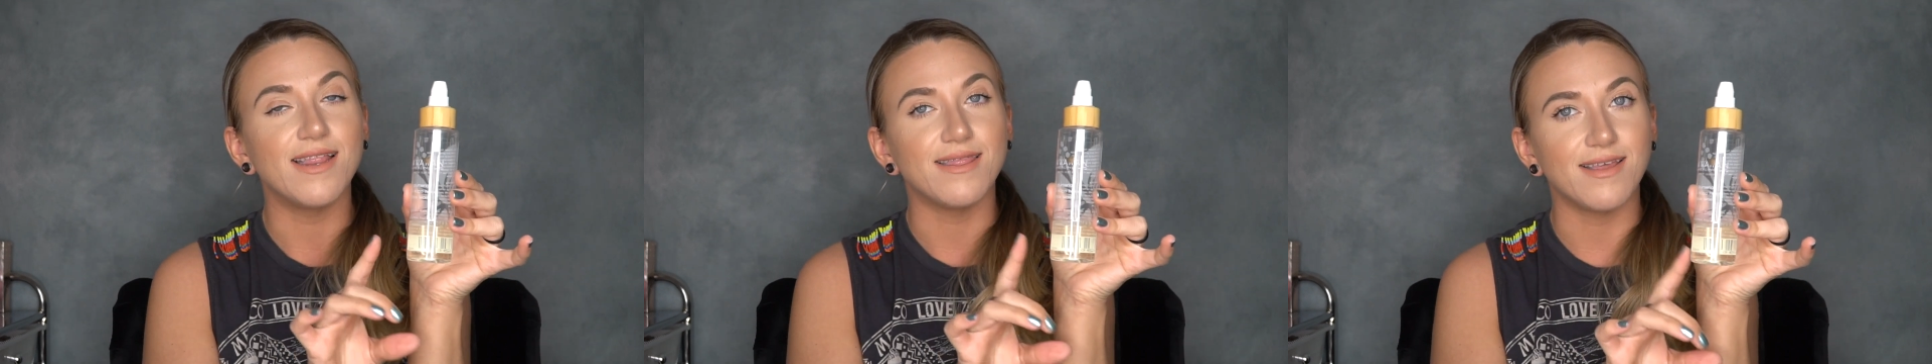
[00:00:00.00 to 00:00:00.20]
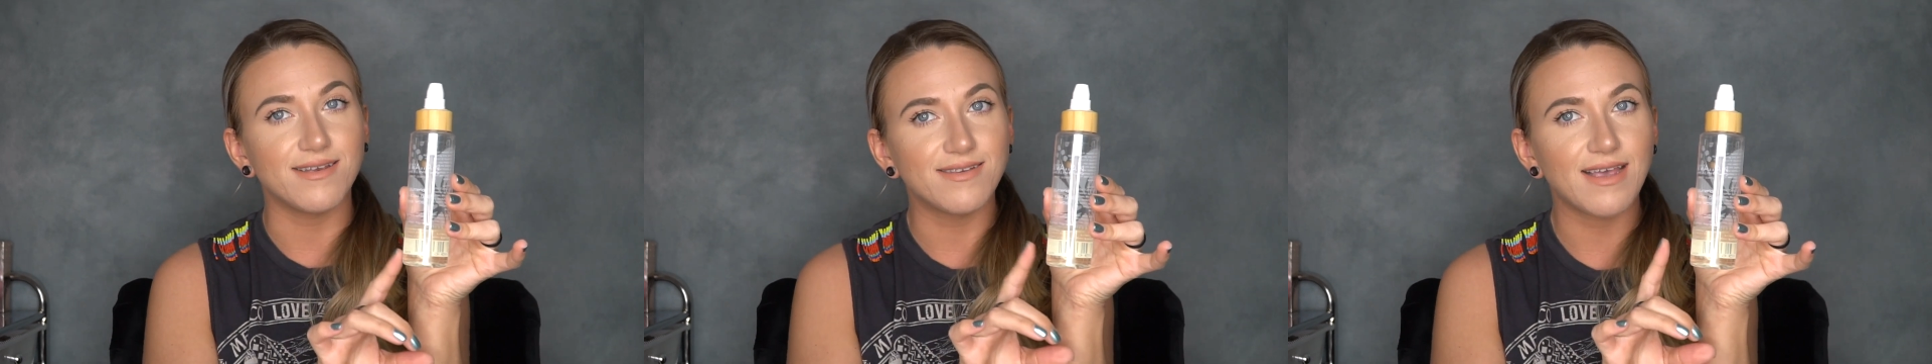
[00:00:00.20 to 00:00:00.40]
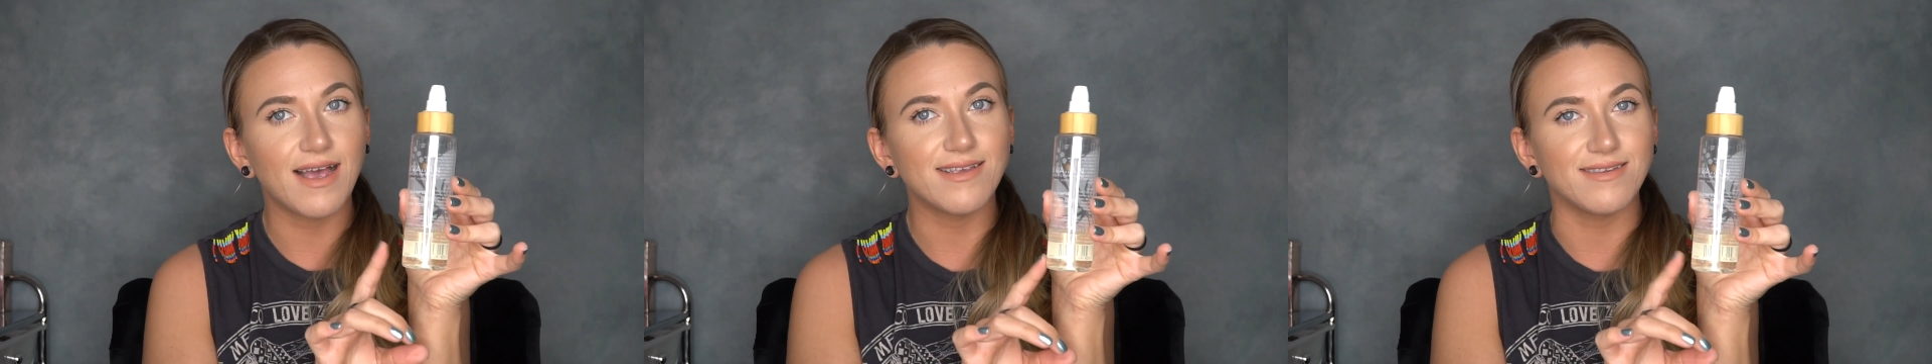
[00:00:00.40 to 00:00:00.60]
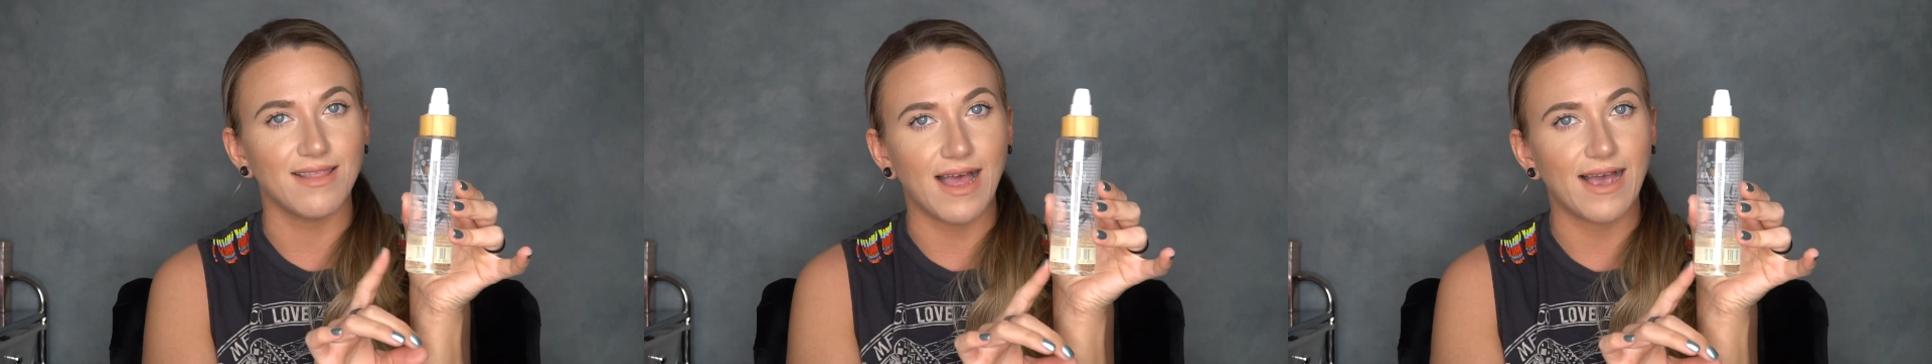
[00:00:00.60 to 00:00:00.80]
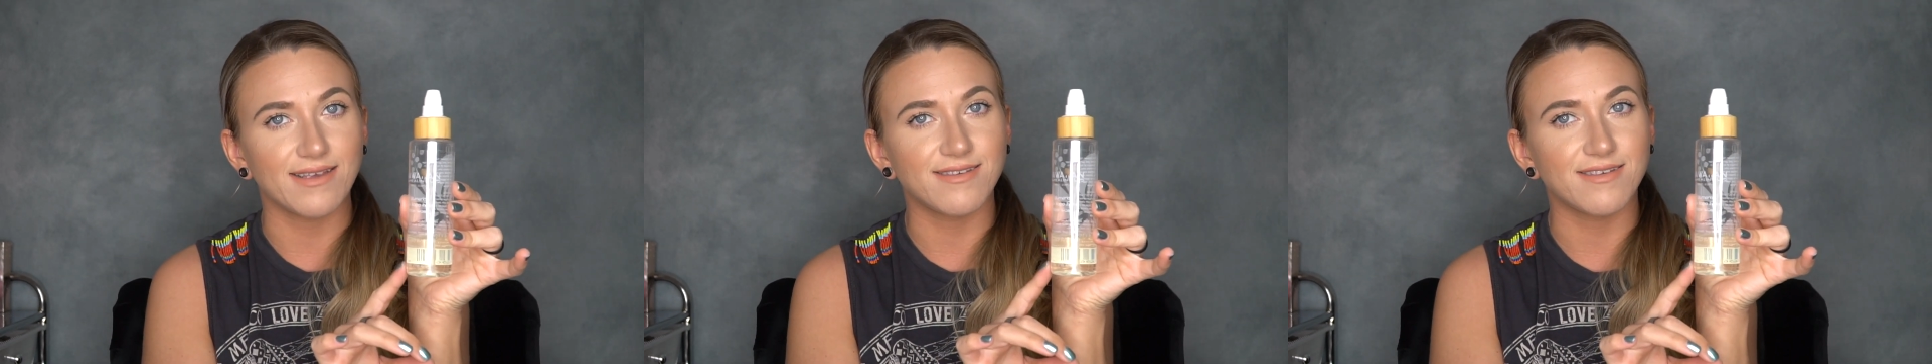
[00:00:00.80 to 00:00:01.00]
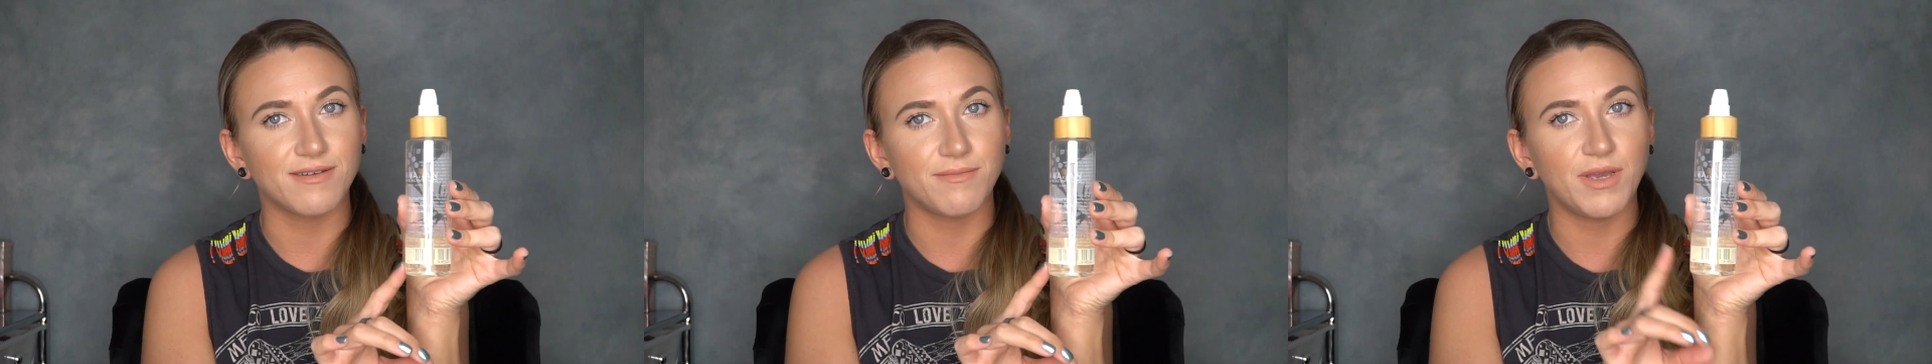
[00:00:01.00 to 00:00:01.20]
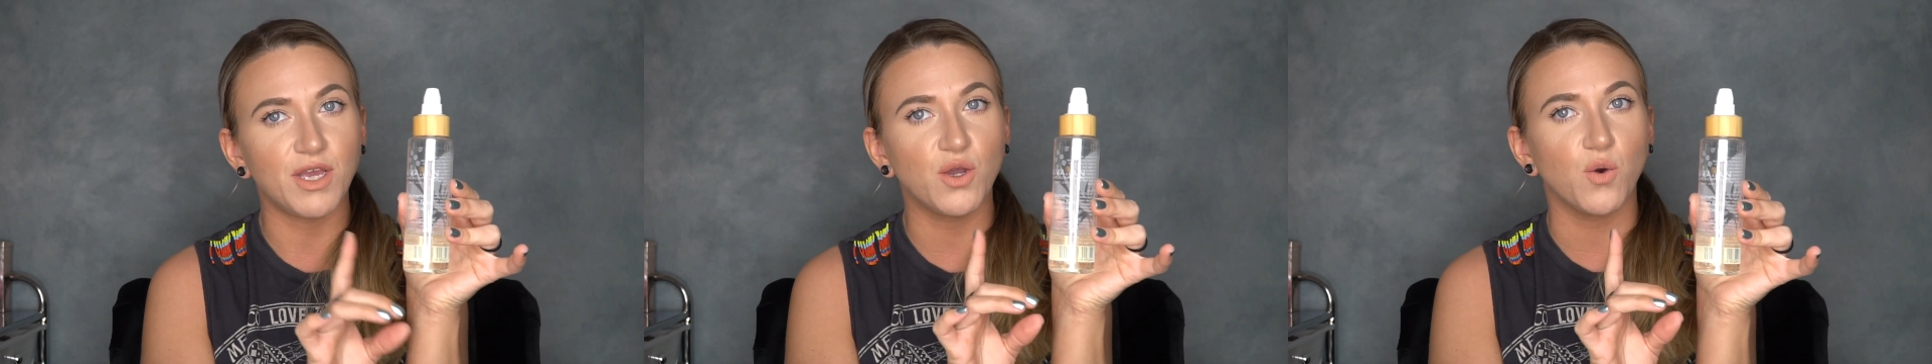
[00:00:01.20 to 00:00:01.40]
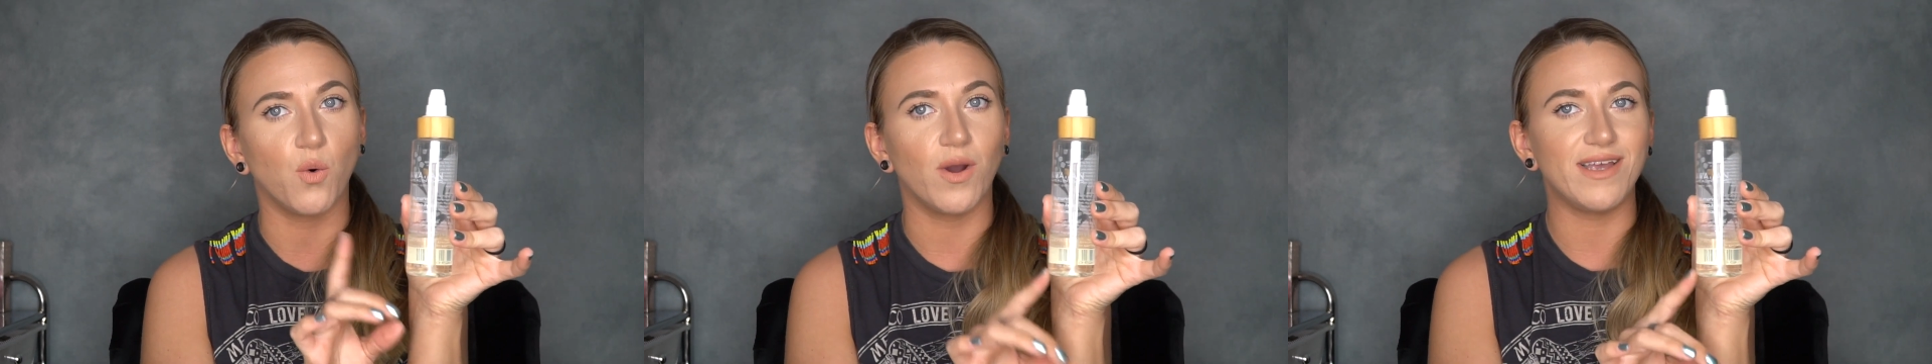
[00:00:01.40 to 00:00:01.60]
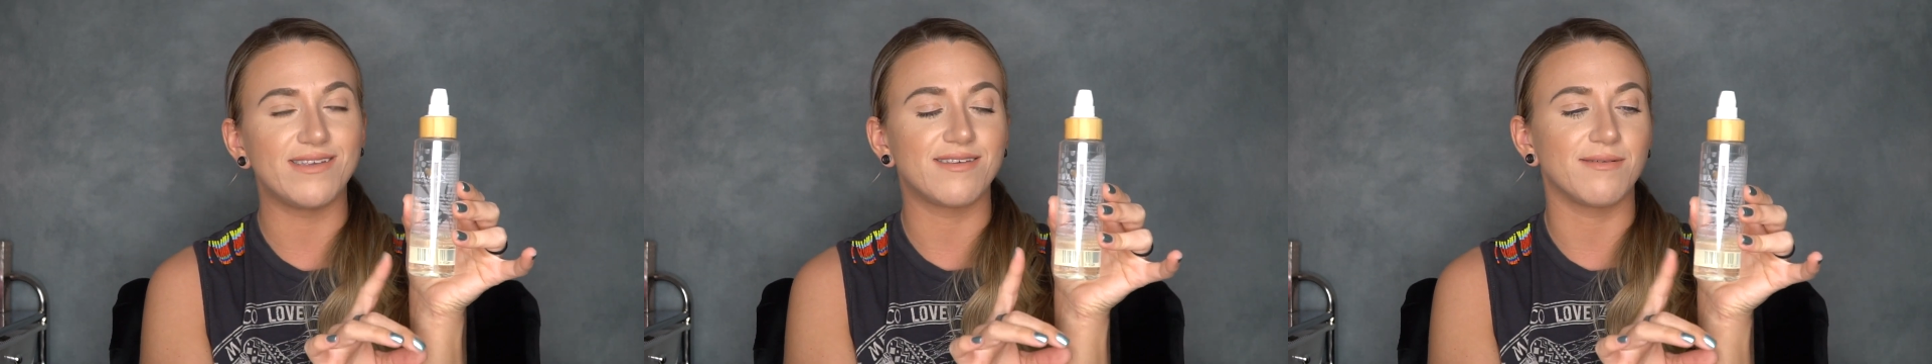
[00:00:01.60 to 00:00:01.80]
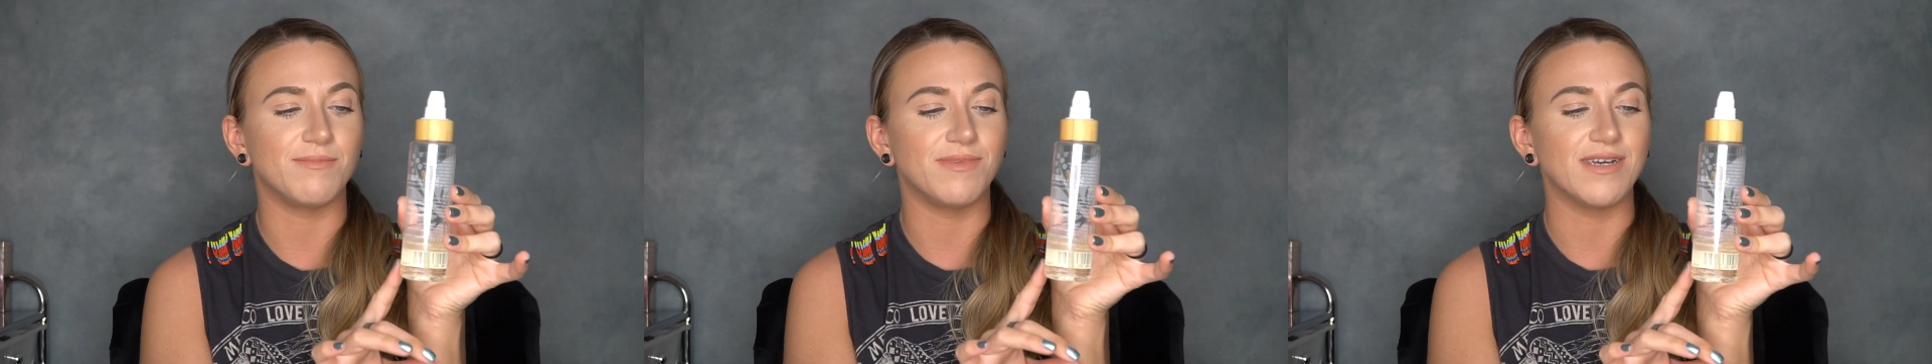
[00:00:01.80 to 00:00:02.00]
This has lasted me quite
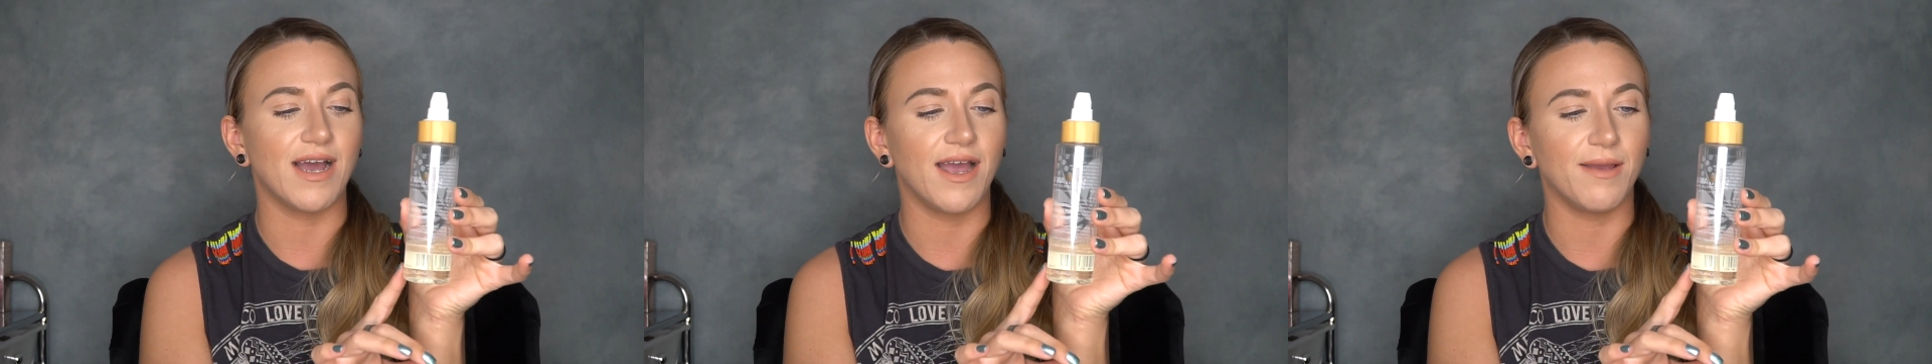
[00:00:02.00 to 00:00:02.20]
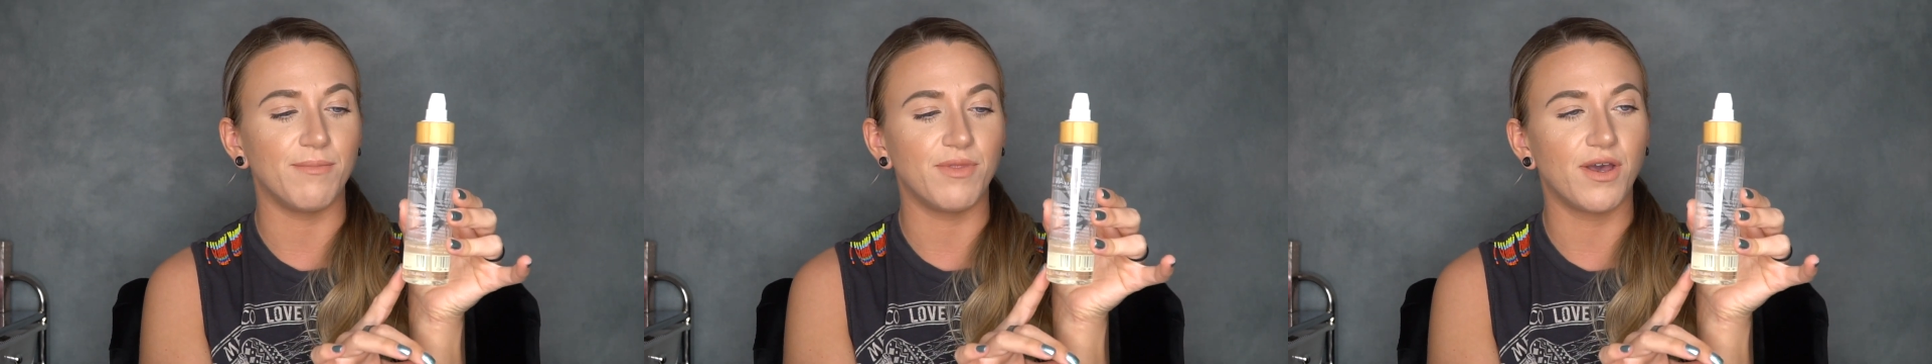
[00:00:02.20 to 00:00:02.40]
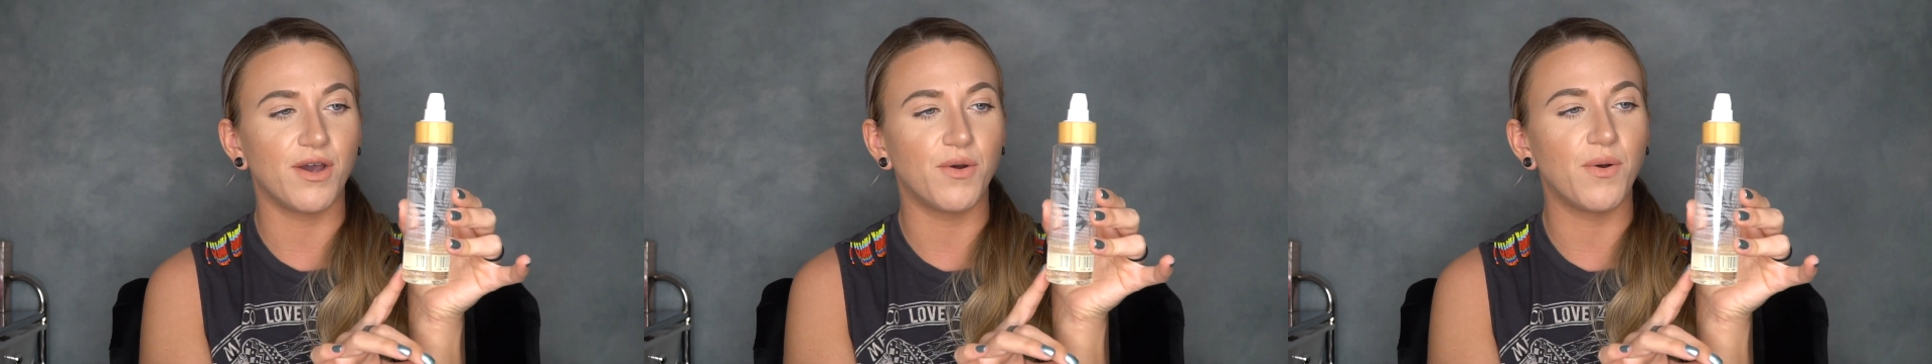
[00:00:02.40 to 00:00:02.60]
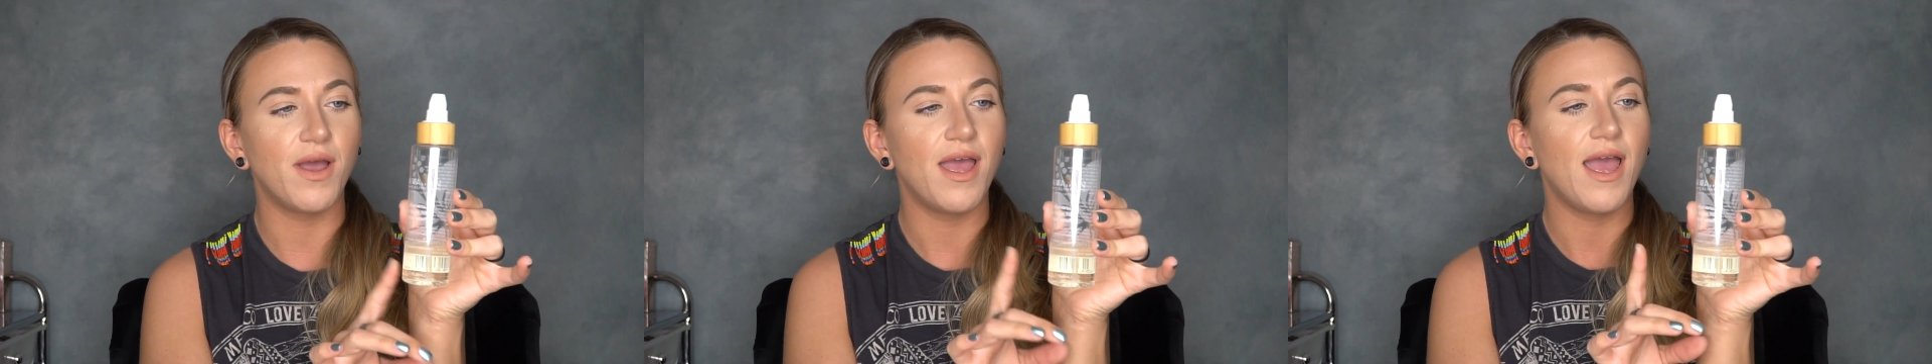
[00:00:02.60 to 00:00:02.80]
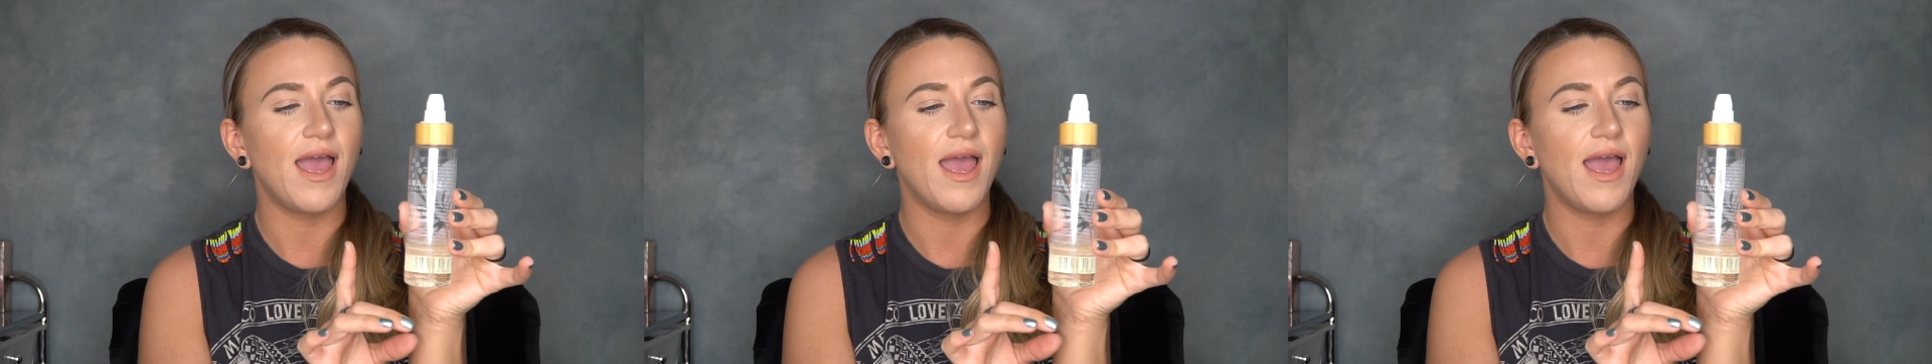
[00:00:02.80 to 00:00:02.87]
some time though,